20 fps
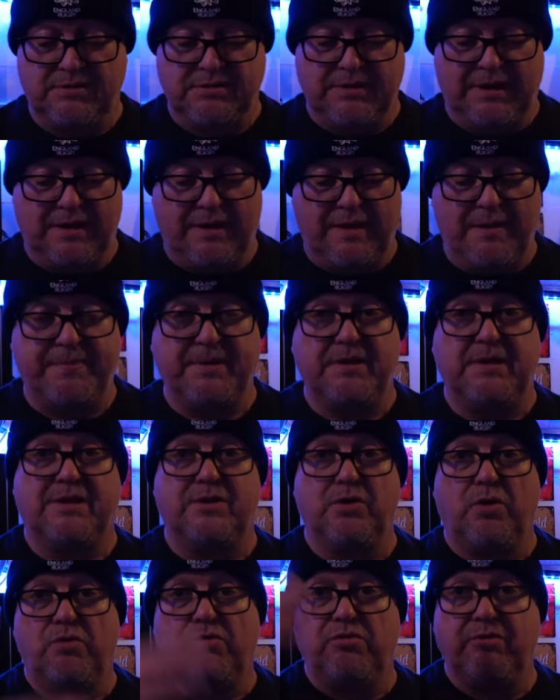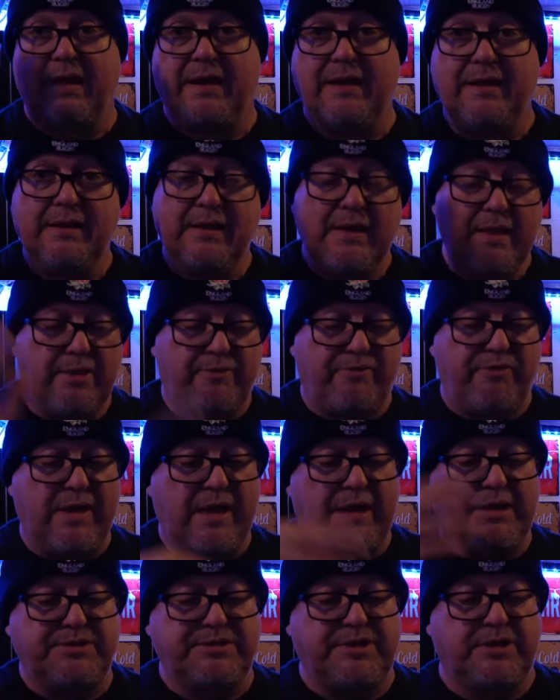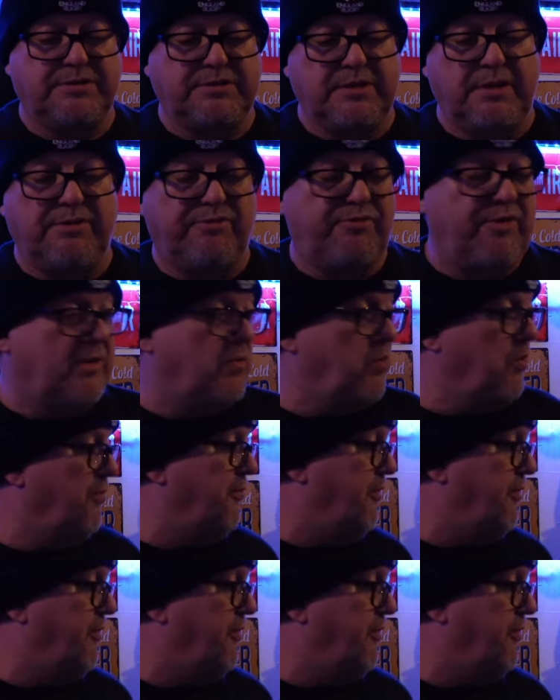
or something like that. But ignore all that. 380 16 thread will